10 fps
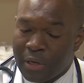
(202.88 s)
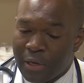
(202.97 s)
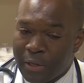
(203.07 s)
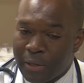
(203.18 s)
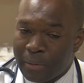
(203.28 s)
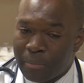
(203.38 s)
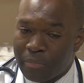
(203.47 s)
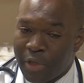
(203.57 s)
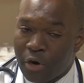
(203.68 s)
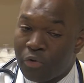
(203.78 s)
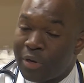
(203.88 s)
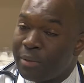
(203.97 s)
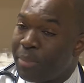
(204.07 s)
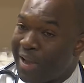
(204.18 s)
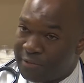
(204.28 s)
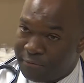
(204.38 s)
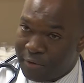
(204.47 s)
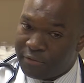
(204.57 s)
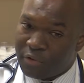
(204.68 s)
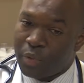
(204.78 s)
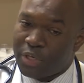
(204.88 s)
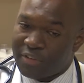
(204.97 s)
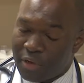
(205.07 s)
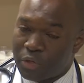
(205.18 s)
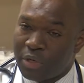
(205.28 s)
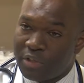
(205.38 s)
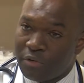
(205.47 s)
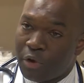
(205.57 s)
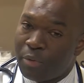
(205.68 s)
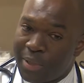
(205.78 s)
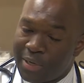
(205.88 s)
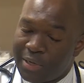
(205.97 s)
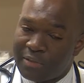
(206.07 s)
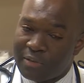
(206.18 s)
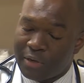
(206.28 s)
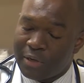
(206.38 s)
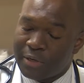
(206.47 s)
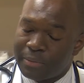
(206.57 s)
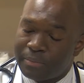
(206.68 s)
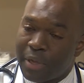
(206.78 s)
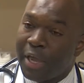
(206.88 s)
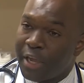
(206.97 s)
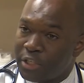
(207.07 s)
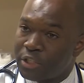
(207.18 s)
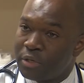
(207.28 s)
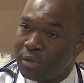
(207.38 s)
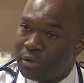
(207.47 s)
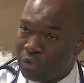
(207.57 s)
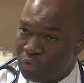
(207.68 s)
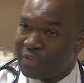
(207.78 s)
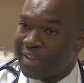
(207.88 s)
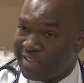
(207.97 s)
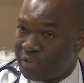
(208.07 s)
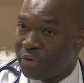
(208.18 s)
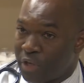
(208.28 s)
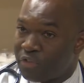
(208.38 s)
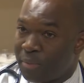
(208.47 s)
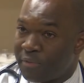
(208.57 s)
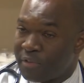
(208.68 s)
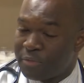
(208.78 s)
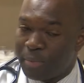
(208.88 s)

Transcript: um, they already passed 50, which is actually the recommended um, age to start screening some of these